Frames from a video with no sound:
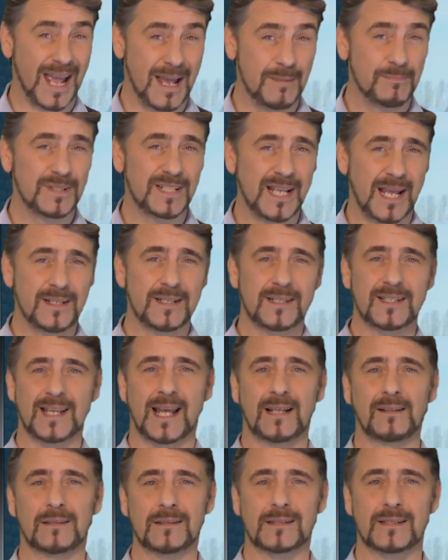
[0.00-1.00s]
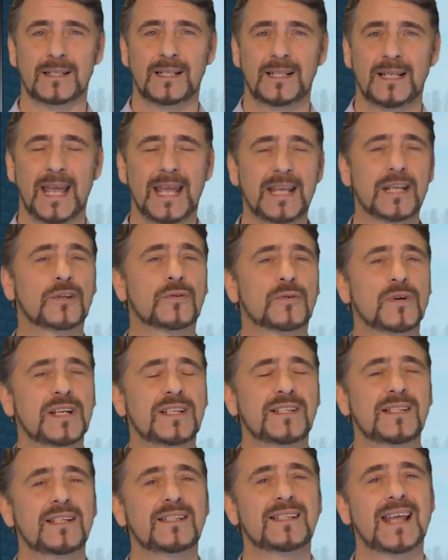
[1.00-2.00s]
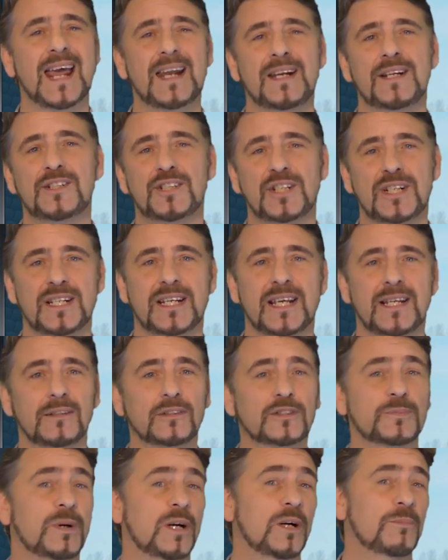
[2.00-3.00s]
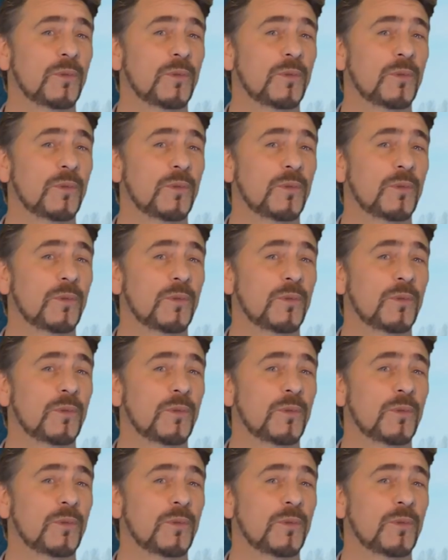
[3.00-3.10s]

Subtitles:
M10 cells increases energy yield per